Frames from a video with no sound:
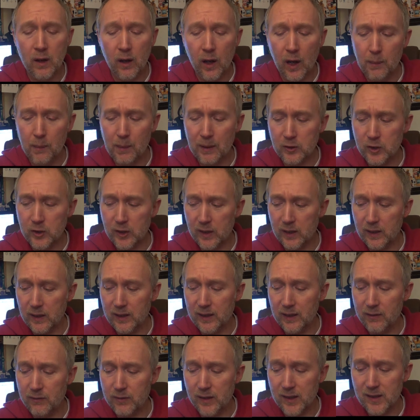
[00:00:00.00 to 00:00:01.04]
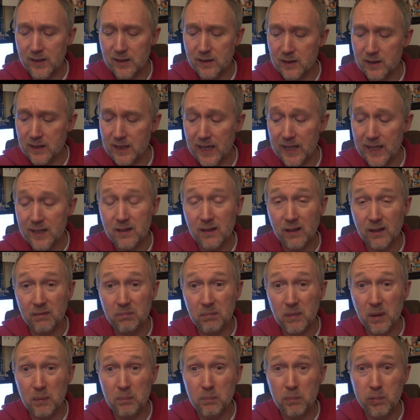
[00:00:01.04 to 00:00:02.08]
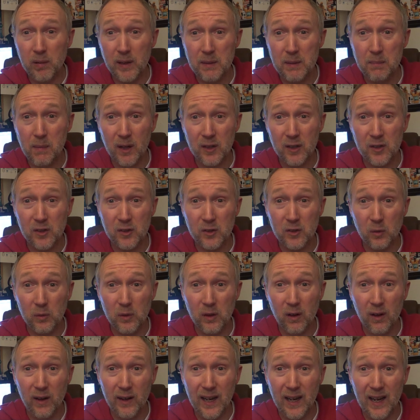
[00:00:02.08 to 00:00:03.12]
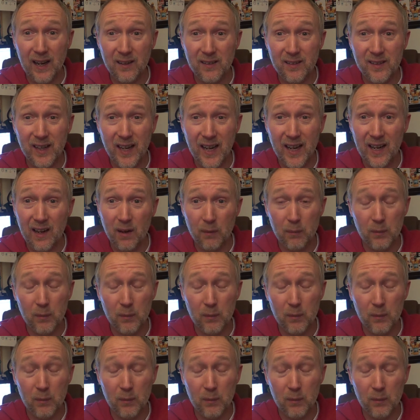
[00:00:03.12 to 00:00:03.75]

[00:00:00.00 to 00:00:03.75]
I'm actually going to give this lid pretty much a sort of 9 out of 10.